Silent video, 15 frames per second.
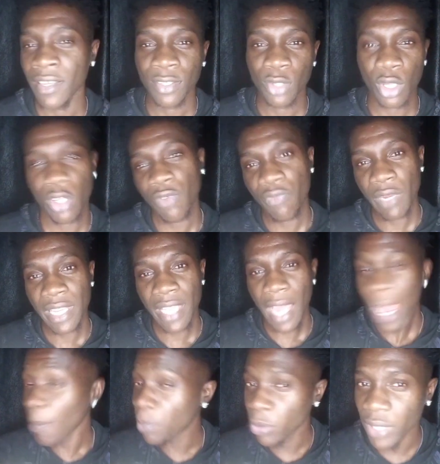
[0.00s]
nothing really
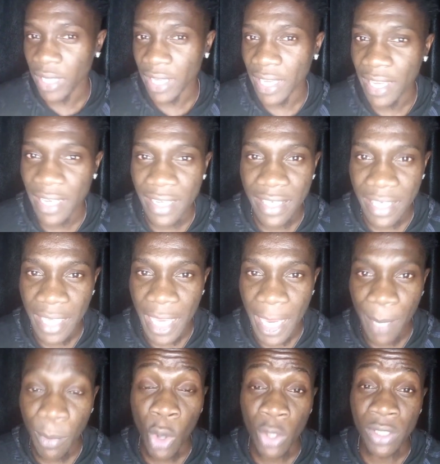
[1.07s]
happened again in the
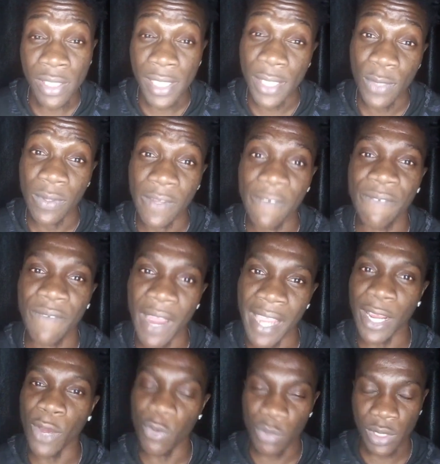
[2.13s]
game until the
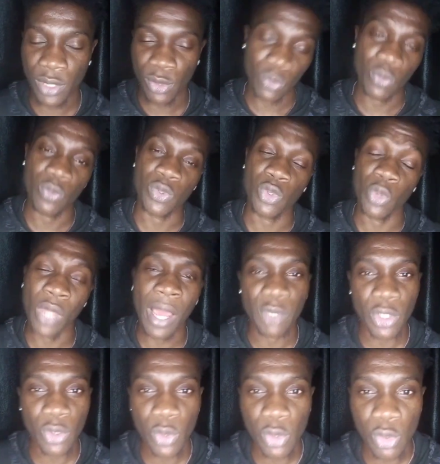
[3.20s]
final whistle. So now I'm
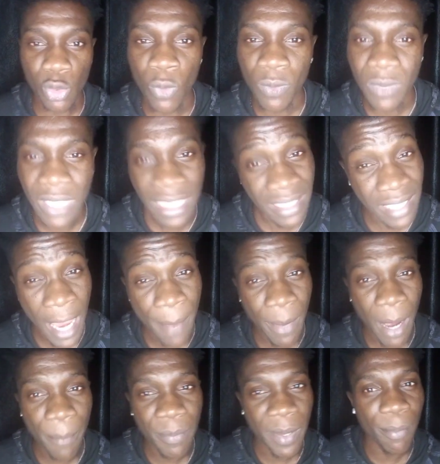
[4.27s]
just going to take time
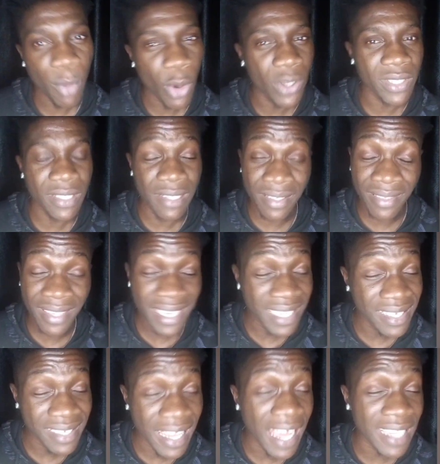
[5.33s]
and pinpoint the
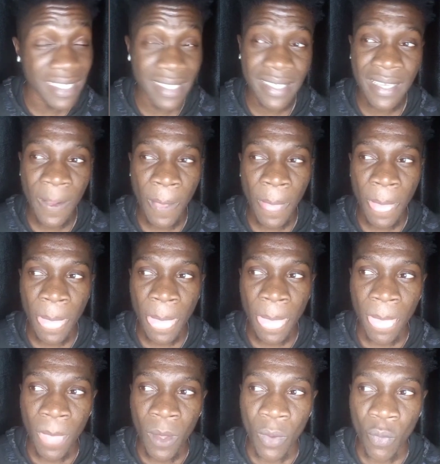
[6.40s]
things that
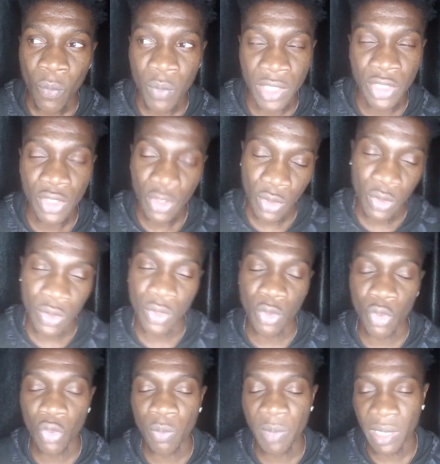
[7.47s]
we should
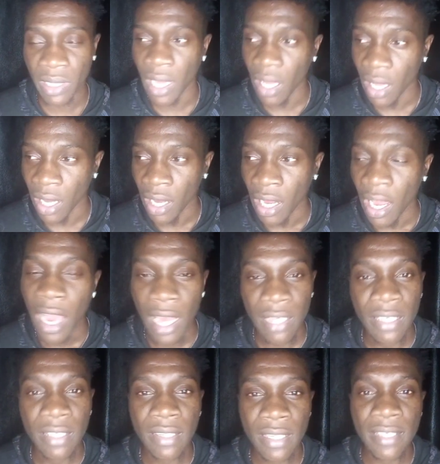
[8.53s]
do better
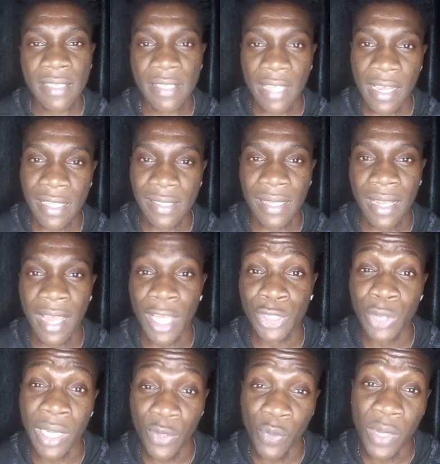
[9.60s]
and the things that
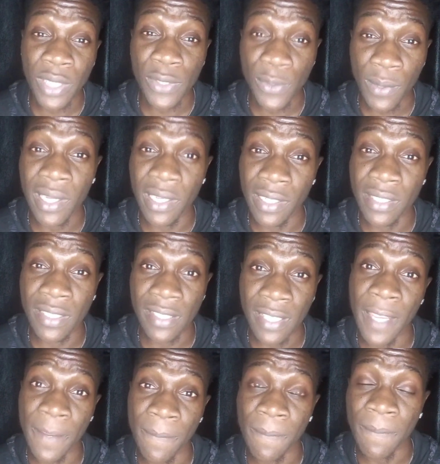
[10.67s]
actually went well in this
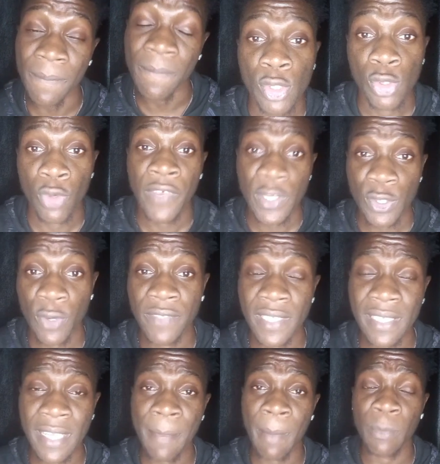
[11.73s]
game. So first of
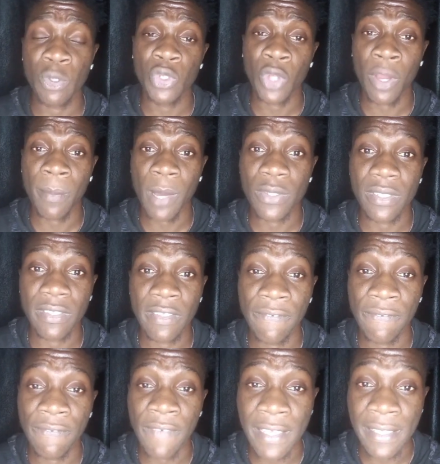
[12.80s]
this game, I'm going to talk about the
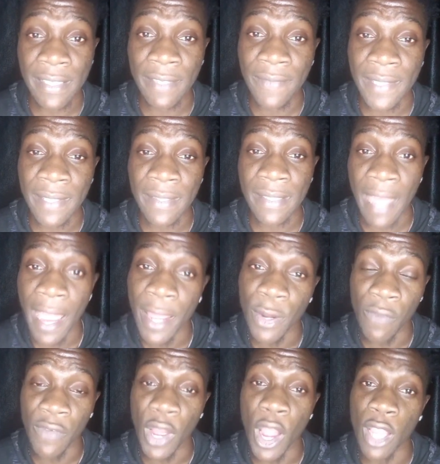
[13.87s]
defensive side
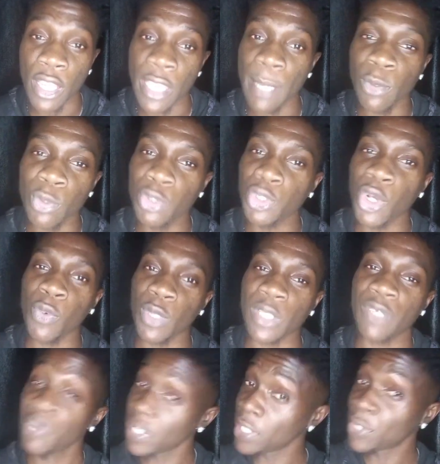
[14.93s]
of our game. Luke Shaw
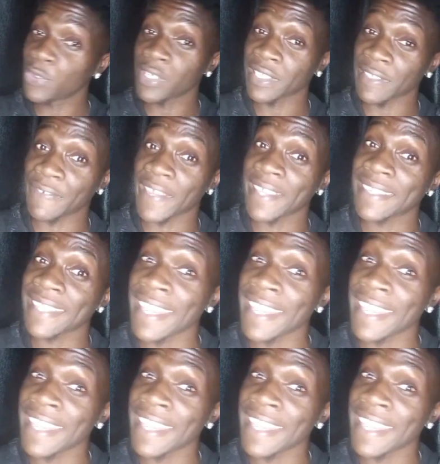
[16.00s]
was really good in defense